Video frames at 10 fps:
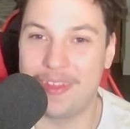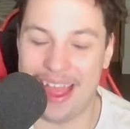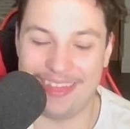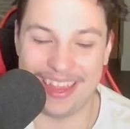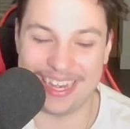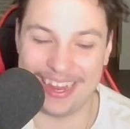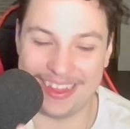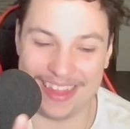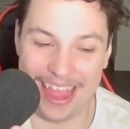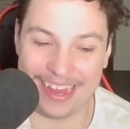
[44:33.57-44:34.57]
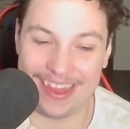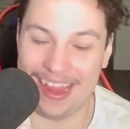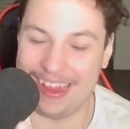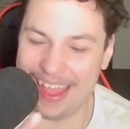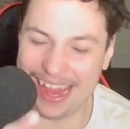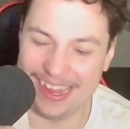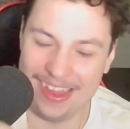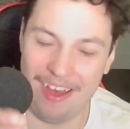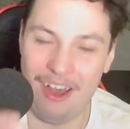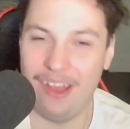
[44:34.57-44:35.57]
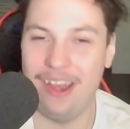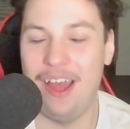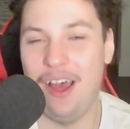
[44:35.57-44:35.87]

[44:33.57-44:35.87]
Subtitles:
I think this deck takes a ton